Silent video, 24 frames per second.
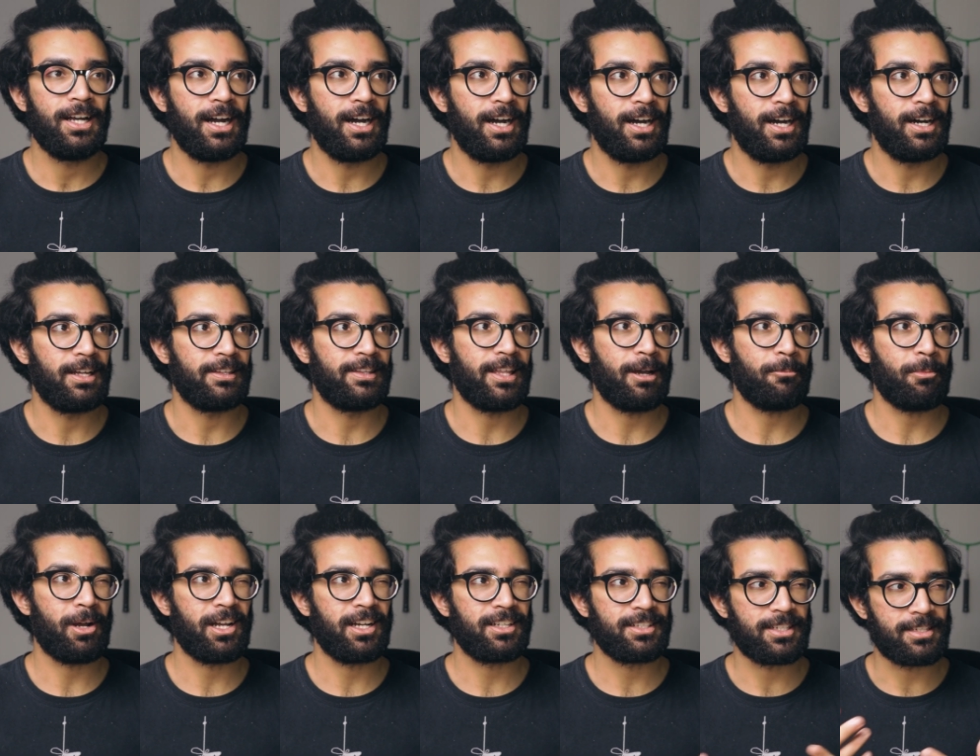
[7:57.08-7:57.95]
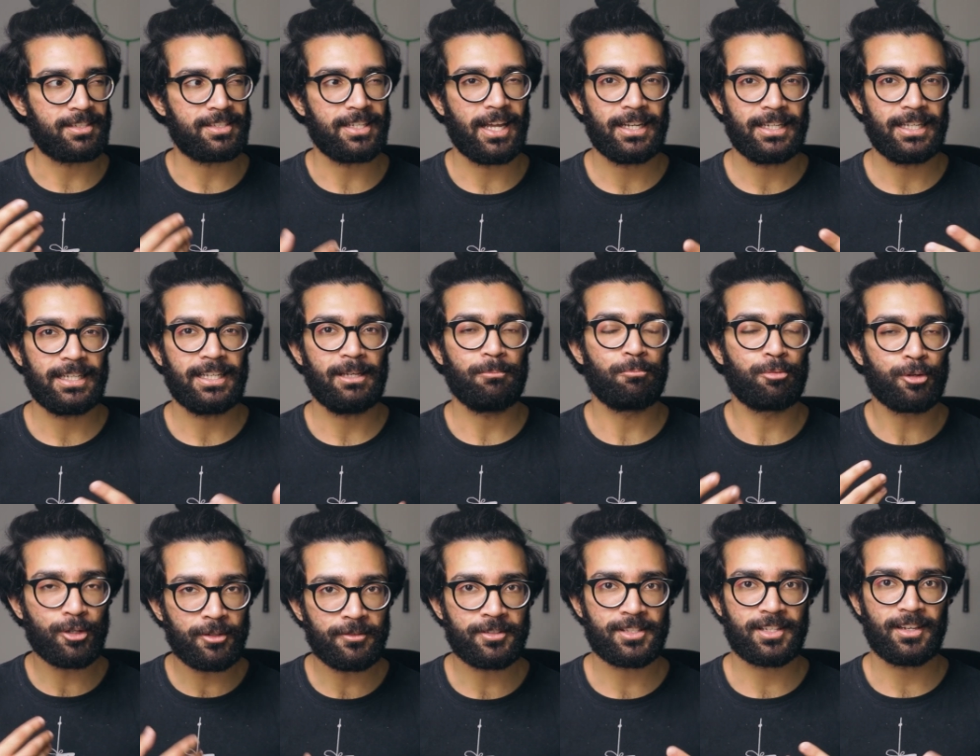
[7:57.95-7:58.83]
uh, that my understanding
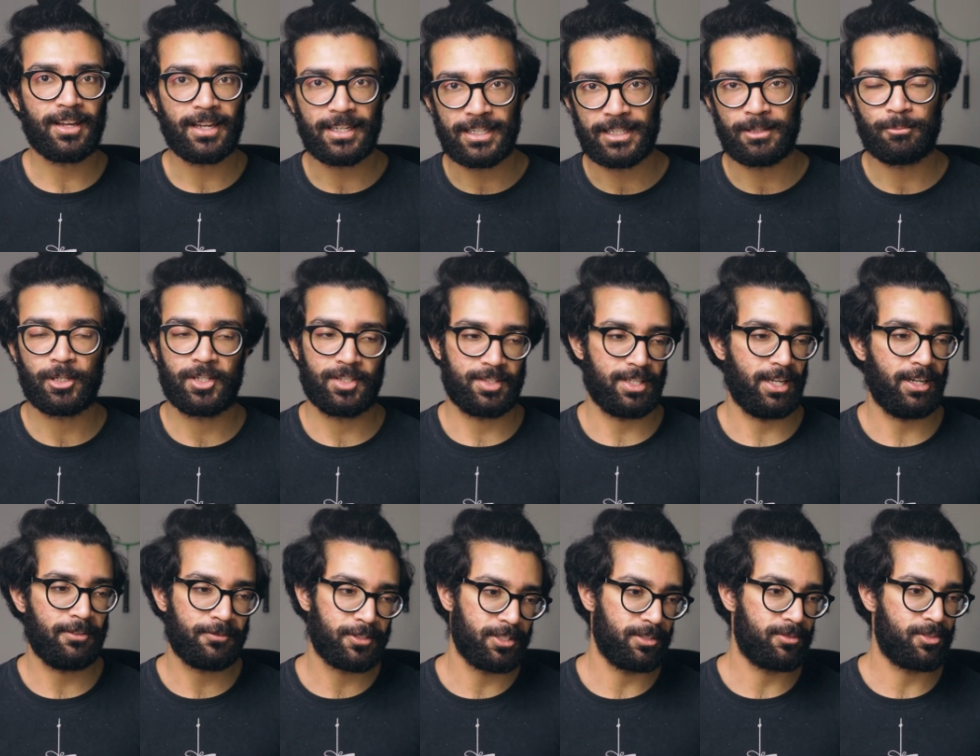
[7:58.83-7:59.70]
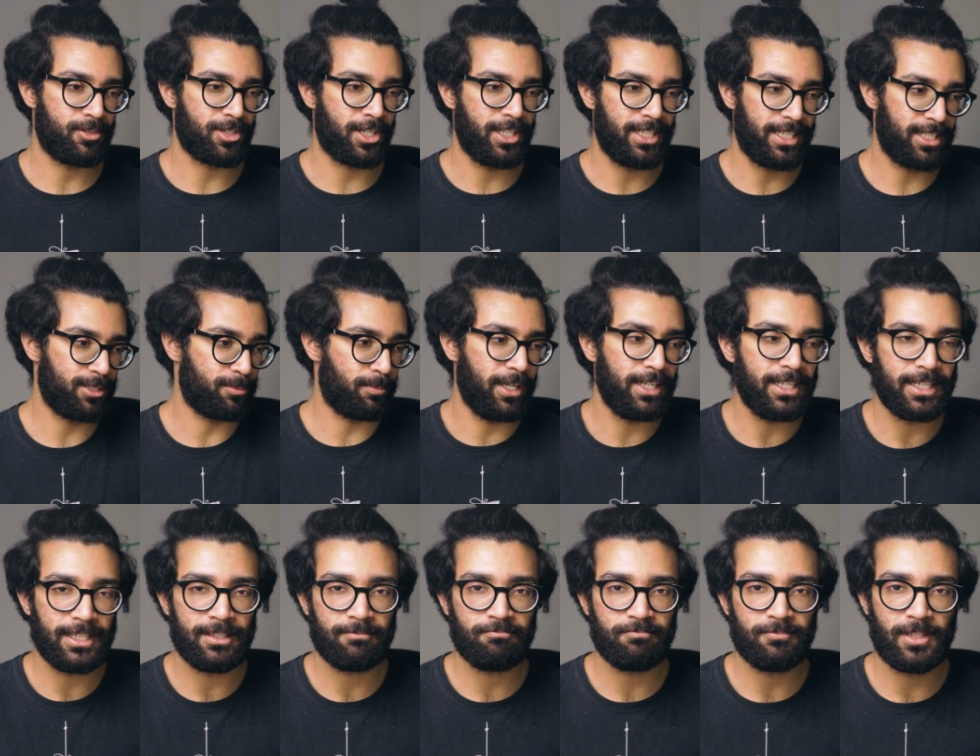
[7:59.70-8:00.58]
improves slightly because I have to try and
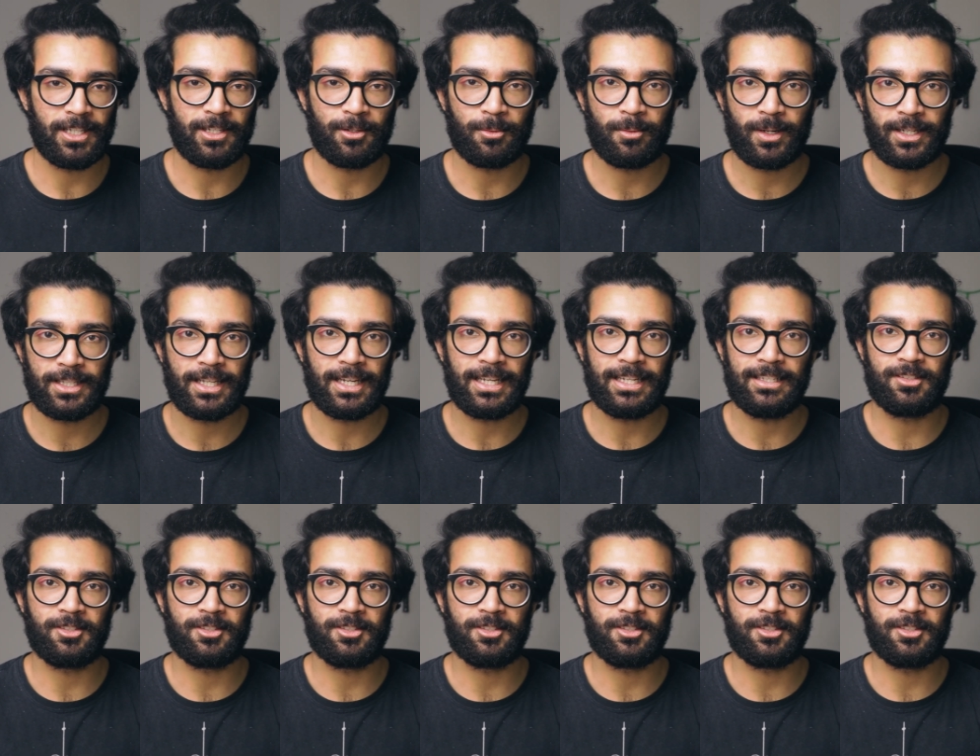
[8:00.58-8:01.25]
explain it in a way that